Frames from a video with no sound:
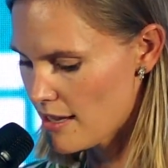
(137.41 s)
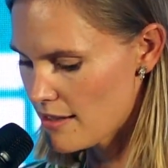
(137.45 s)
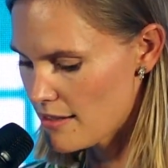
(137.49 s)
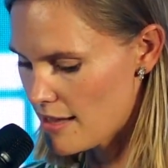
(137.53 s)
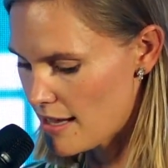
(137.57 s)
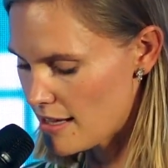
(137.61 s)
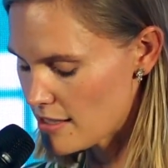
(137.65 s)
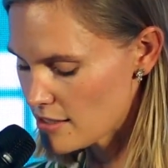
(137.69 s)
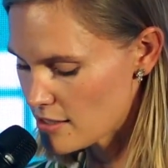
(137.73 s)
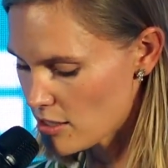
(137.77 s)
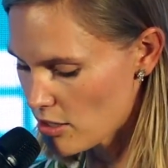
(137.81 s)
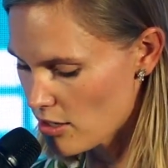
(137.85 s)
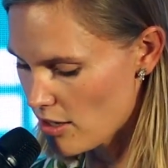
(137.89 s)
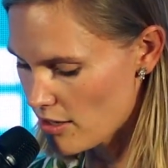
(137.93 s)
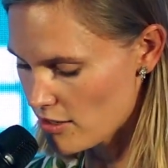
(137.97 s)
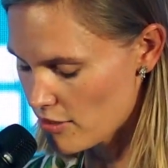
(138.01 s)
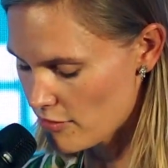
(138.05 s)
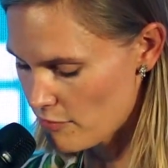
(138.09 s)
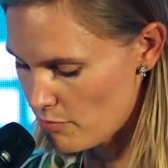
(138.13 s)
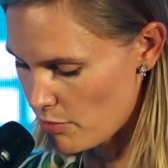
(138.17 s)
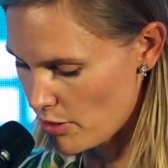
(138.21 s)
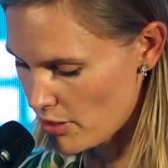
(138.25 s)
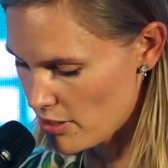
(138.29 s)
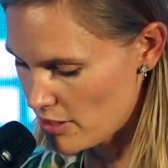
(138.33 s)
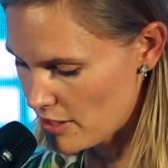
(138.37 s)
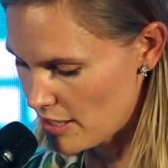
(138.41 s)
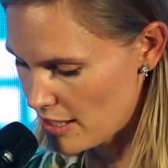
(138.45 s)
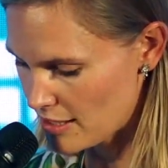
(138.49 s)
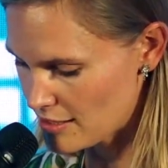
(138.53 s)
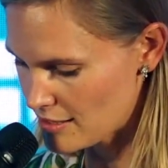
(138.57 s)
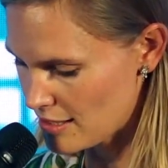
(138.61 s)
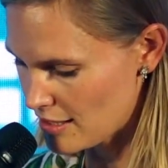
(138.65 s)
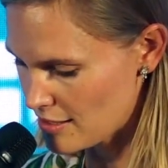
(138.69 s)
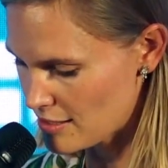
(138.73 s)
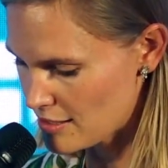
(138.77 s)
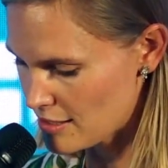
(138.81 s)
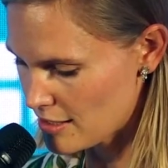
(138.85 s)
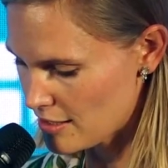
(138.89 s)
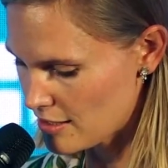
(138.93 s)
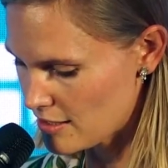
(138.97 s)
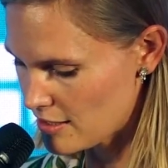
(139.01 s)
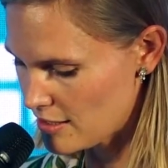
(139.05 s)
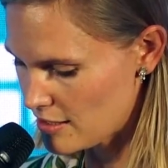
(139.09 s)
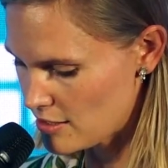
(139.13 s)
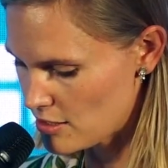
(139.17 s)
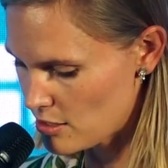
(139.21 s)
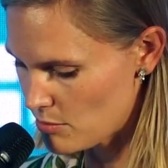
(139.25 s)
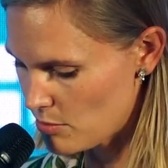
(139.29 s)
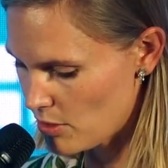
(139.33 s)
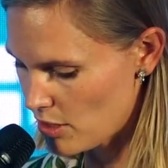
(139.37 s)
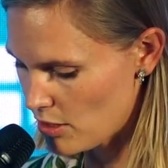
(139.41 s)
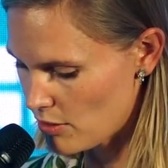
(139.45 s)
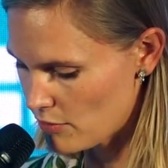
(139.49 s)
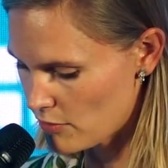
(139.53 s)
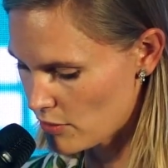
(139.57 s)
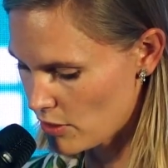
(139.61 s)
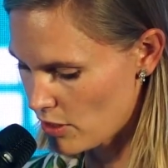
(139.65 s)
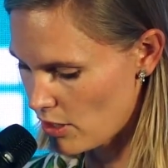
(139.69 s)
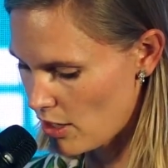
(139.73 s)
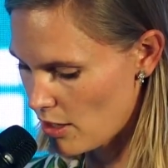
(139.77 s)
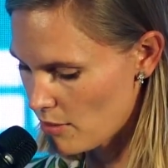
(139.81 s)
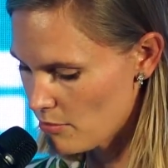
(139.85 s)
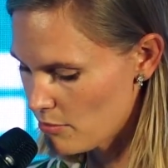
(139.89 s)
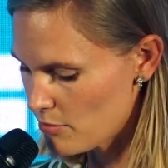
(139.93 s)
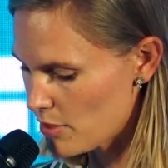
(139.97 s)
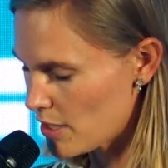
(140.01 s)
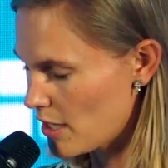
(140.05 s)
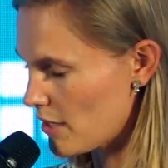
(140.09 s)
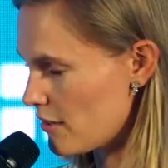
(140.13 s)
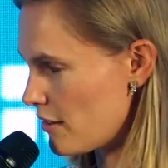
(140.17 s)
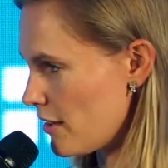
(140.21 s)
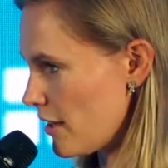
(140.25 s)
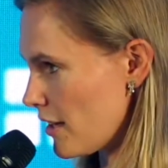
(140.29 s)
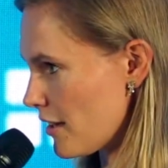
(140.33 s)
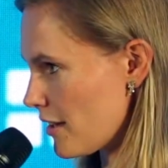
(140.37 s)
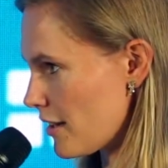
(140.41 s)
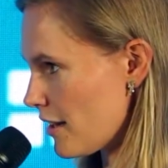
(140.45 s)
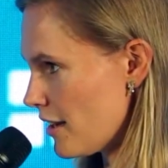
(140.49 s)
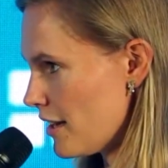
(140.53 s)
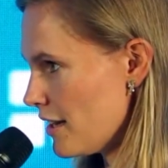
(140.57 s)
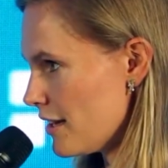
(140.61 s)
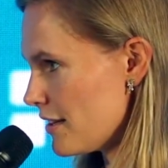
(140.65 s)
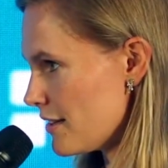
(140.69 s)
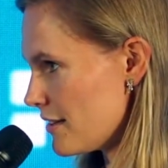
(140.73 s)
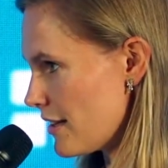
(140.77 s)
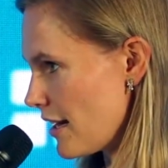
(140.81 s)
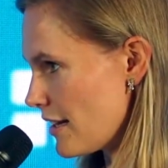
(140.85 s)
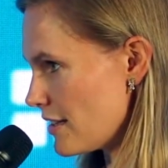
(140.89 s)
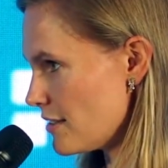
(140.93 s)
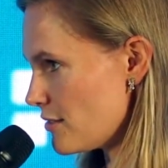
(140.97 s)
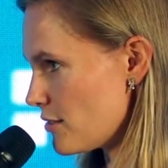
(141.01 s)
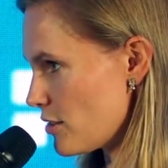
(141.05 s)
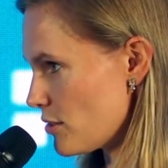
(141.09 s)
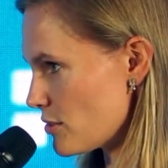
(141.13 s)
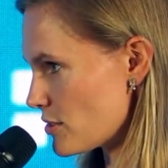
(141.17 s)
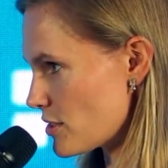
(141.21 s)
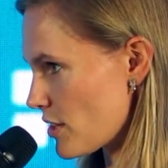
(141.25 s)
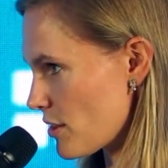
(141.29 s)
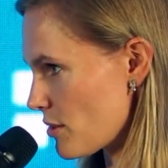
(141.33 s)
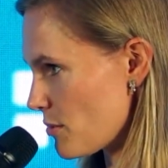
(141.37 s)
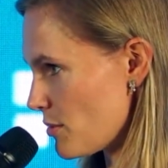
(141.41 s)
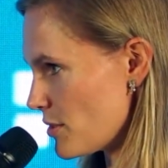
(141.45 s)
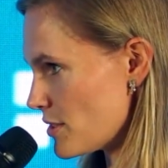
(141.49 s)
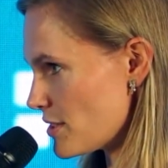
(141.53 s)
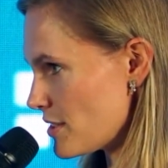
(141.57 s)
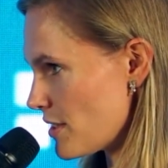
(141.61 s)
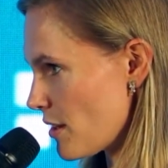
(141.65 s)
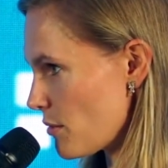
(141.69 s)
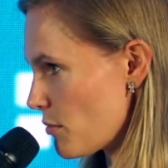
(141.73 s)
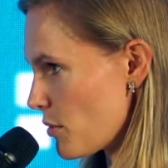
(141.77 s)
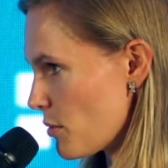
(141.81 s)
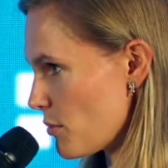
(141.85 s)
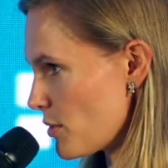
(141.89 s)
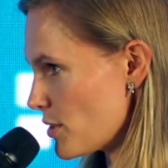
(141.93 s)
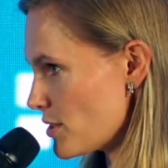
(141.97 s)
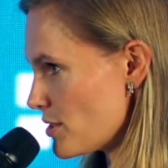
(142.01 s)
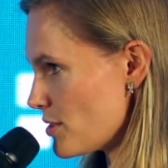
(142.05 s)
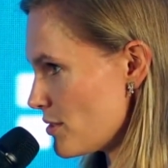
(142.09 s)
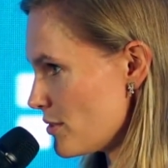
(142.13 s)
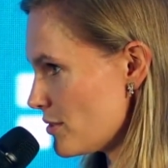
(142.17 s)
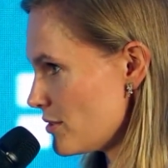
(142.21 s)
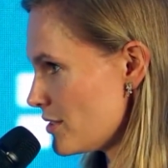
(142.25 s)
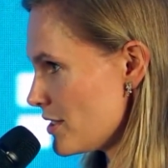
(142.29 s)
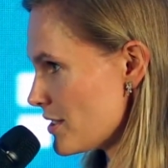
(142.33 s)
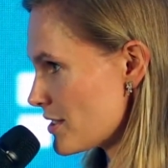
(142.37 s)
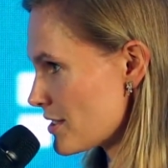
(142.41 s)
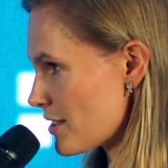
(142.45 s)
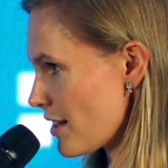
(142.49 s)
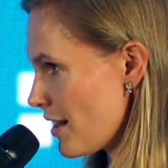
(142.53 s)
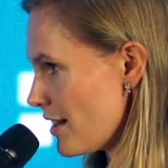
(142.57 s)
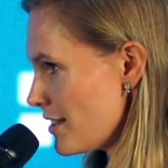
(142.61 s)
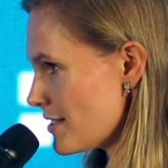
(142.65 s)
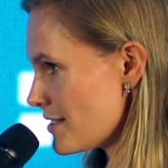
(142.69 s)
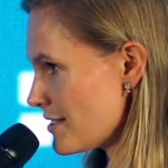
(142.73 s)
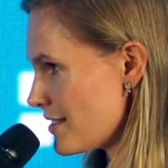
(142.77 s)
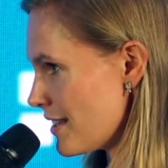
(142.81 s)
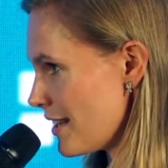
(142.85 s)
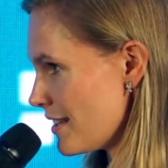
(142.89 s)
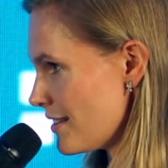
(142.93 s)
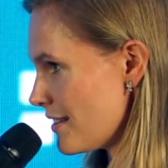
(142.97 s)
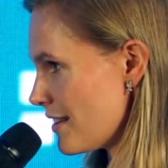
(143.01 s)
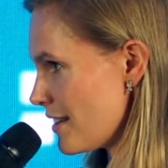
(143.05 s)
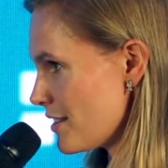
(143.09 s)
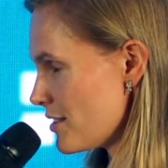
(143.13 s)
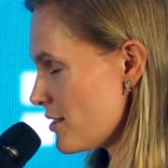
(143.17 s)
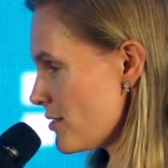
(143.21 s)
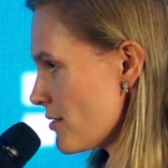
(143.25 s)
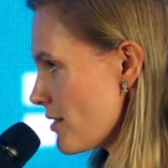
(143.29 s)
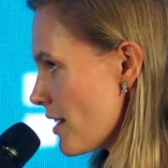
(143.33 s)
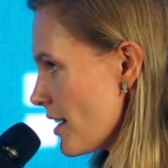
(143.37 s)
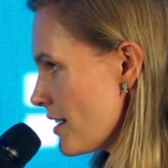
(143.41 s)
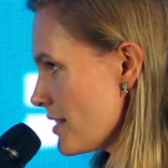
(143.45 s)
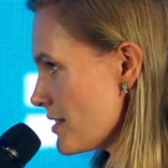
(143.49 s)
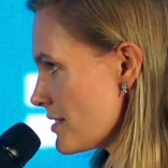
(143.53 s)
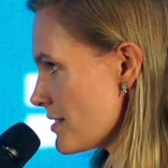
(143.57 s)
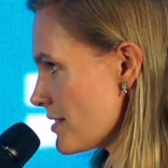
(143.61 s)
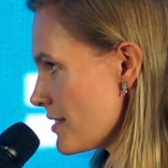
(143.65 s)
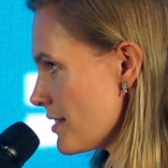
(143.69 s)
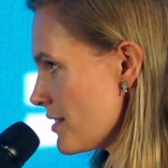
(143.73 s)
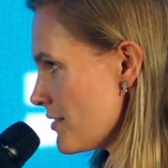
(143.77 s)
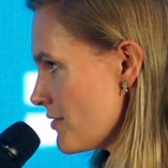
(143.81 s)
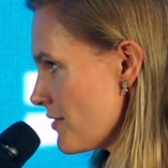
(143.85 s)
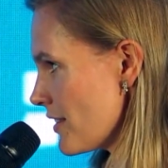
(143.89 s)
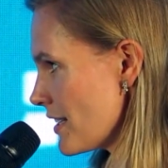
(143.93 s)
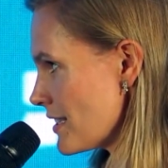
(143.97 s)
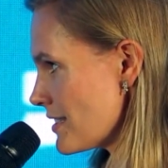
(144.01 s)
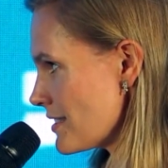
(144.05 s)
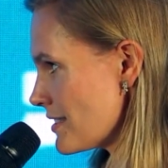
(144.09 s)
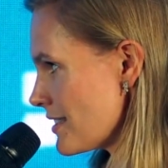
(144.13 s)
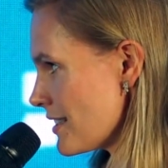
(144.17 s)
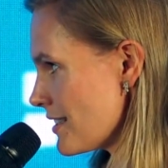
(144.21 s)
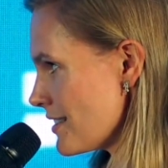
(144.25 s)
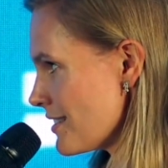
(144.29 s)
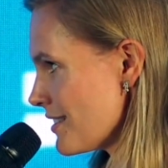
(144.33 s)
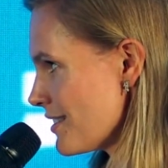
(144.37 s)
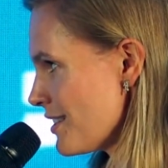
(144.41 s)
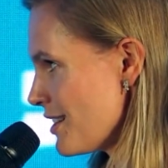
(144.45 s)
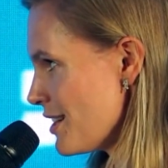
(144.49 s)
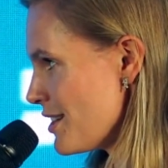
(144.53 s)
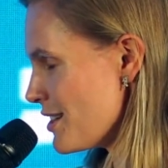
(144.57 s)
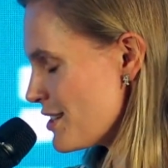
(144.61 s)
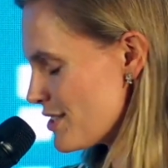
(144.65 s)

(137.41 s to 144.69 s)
There is a lot of bottlenecks that still need to be overcome, but I think that those are the ones that we want to discuss and that you guys invest in.